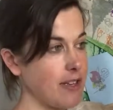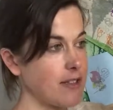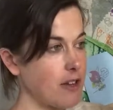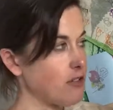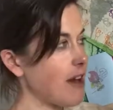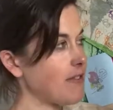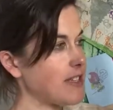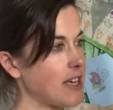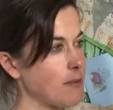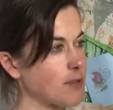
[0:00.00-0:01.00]
So gravity
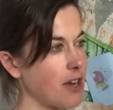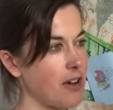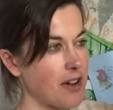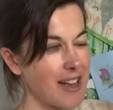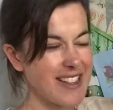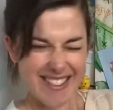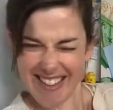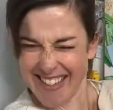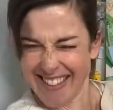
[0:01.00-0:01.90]
comes along and